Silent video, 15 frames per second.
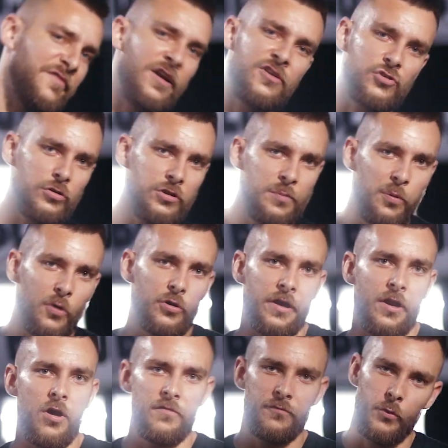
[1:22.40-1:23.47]
eventually pulled
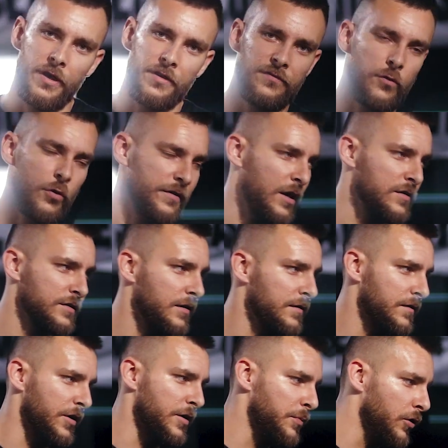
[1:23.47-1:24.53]
it off with
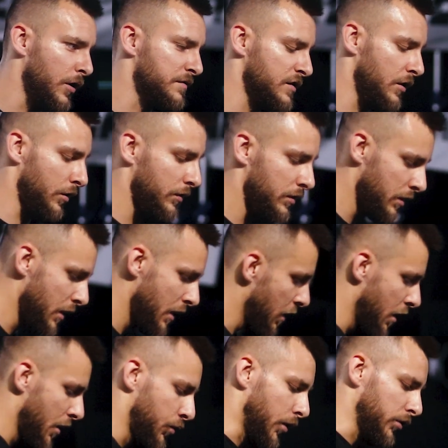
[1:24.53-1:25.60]
4,030 pull-ups. So
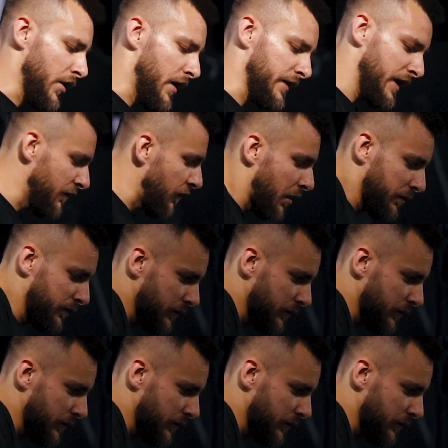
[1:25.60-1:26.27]
we'll not give up,